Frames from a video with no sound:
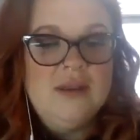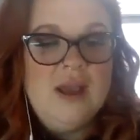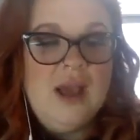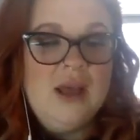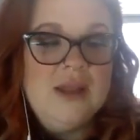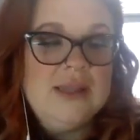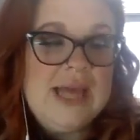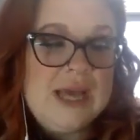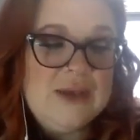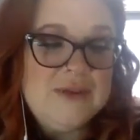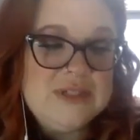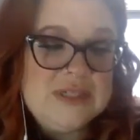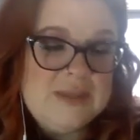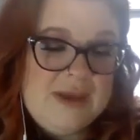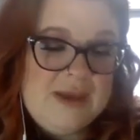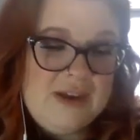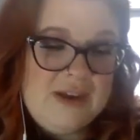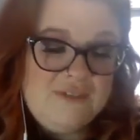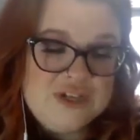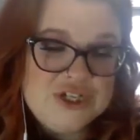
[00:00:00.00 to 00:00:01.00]
allows a
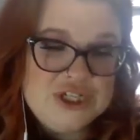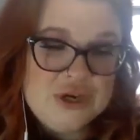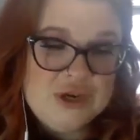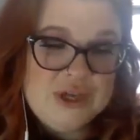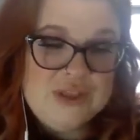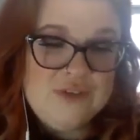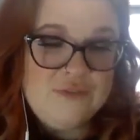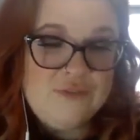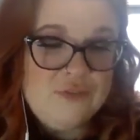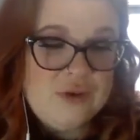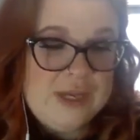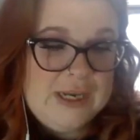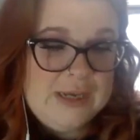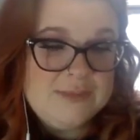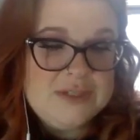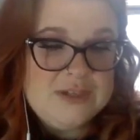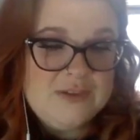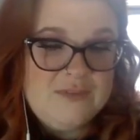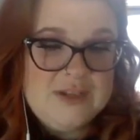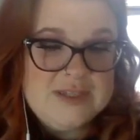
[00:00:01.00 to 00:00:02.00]
beneficiary the
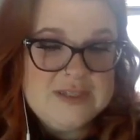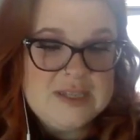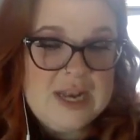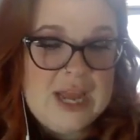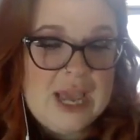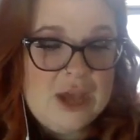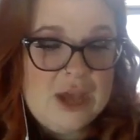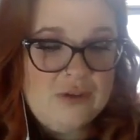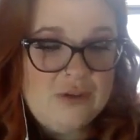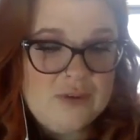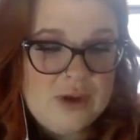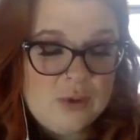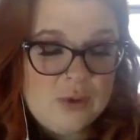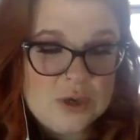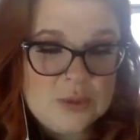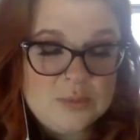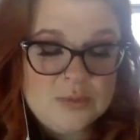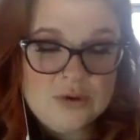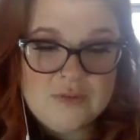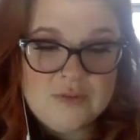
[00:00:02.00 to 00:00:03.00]
freedom to visit
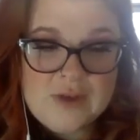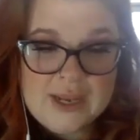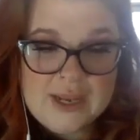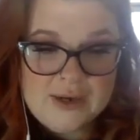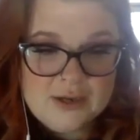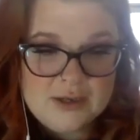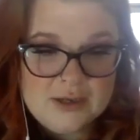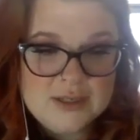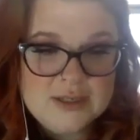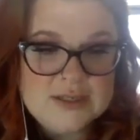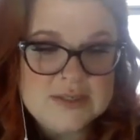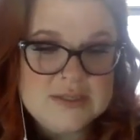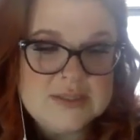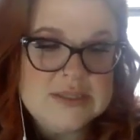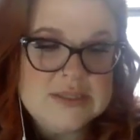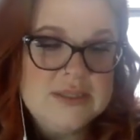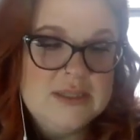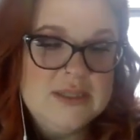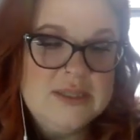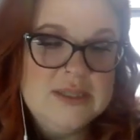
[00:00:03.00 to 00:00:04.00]
out-of-network
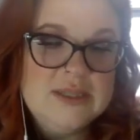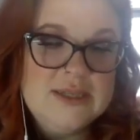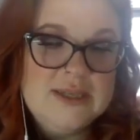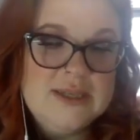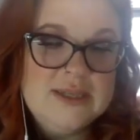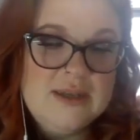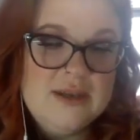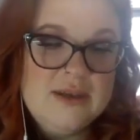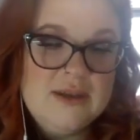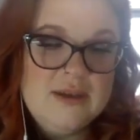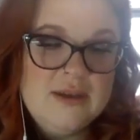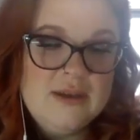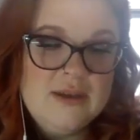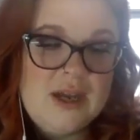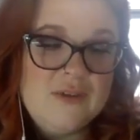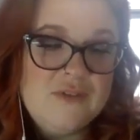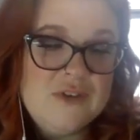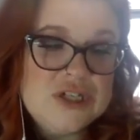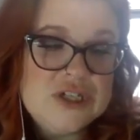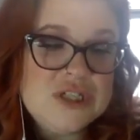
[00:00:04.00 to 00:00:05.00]
providers,
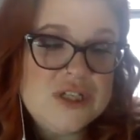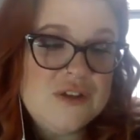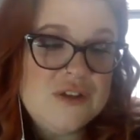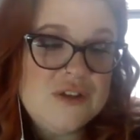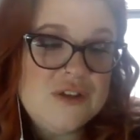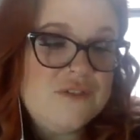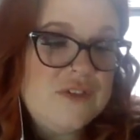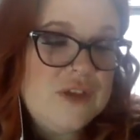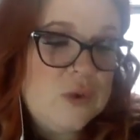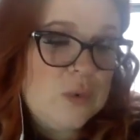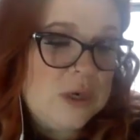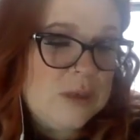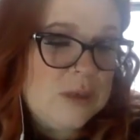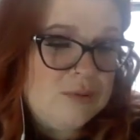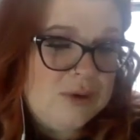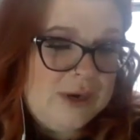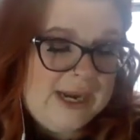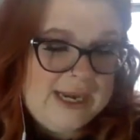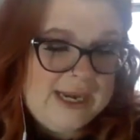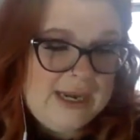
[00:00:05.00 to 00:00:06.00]
covers fewer
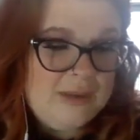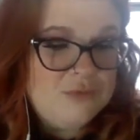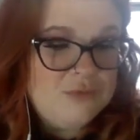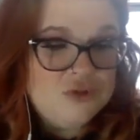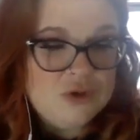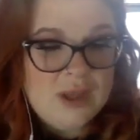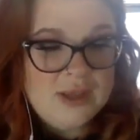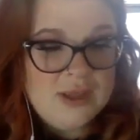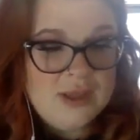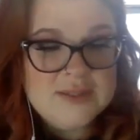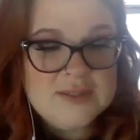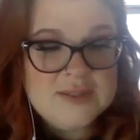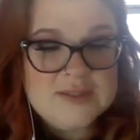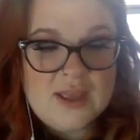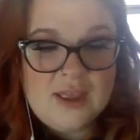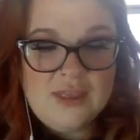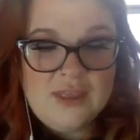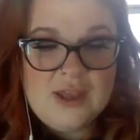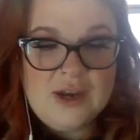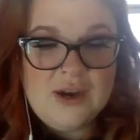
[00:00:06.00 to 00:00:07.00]
brand name drugs
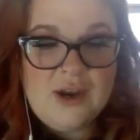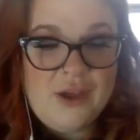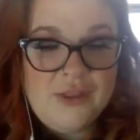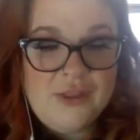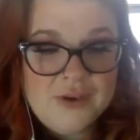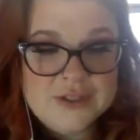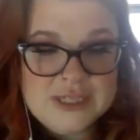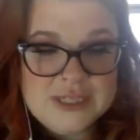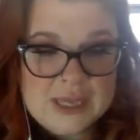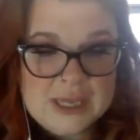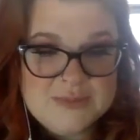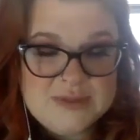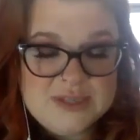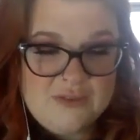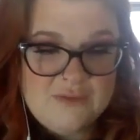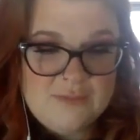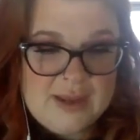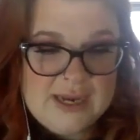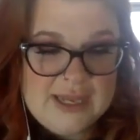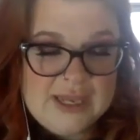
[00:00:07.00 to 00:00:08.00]
than other types
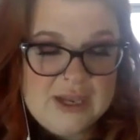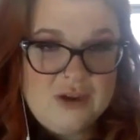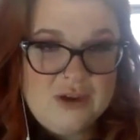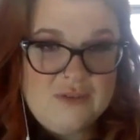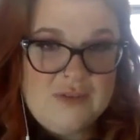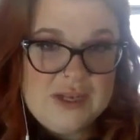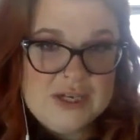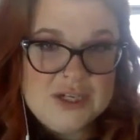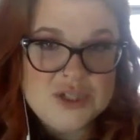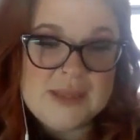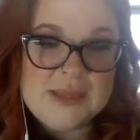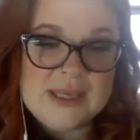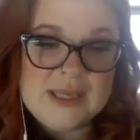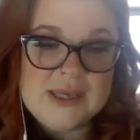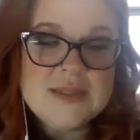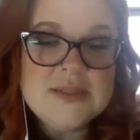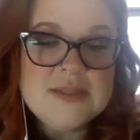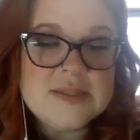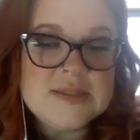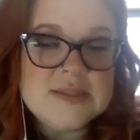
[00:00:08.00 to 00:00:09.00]
of Medicare Advantage
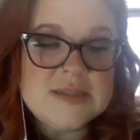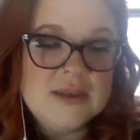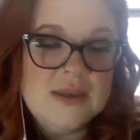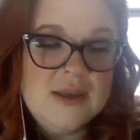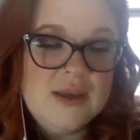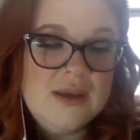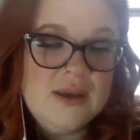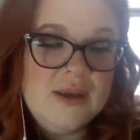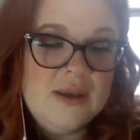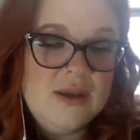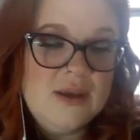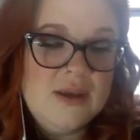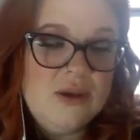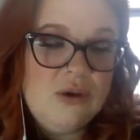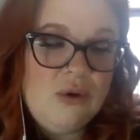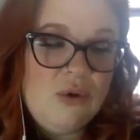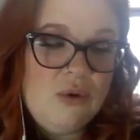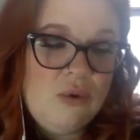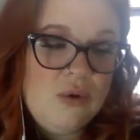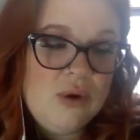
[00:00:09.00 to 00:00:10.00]
plans,
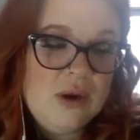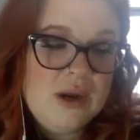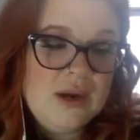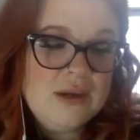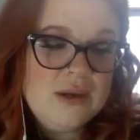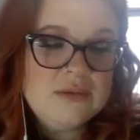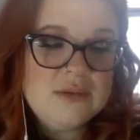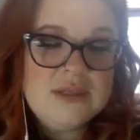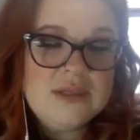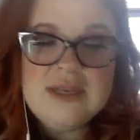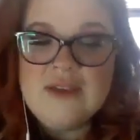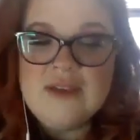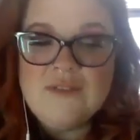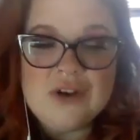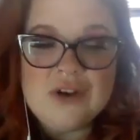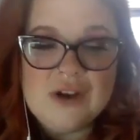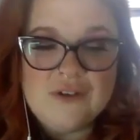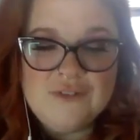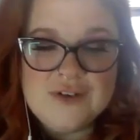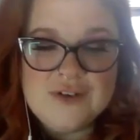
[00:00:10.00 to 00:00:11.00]
or
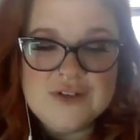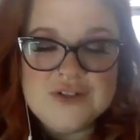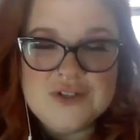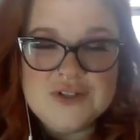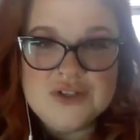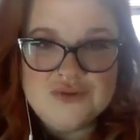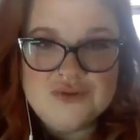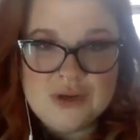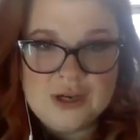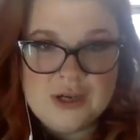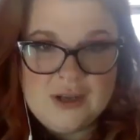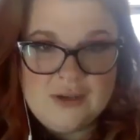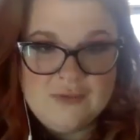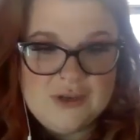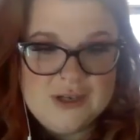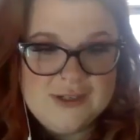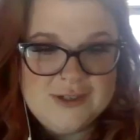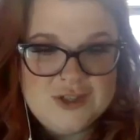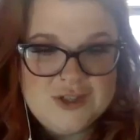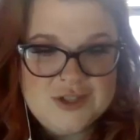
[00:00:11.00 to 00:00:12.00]
never offers drug
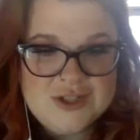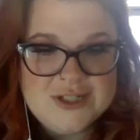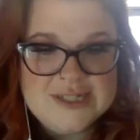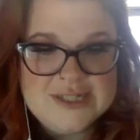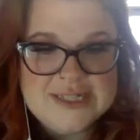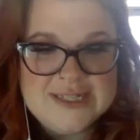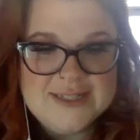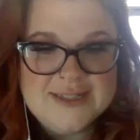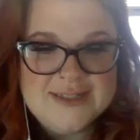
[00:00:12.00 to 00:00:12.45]
coverage.